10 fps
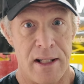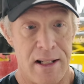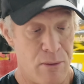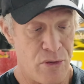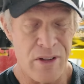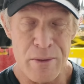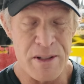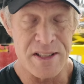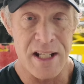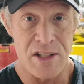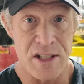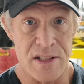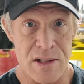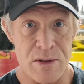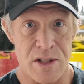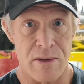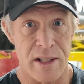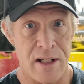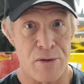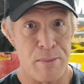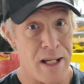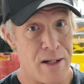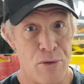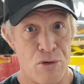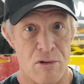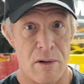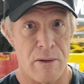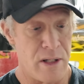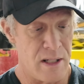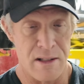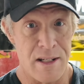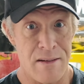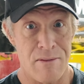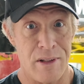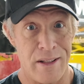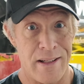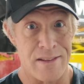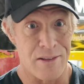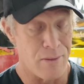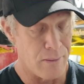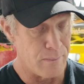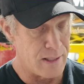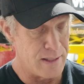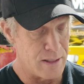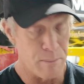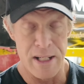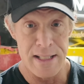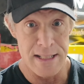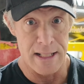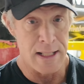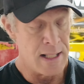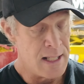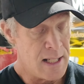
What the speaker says: And it was a little bit sketchy as it was going in because, man, it was groaning and didn't really like to go all the way in there, but it did.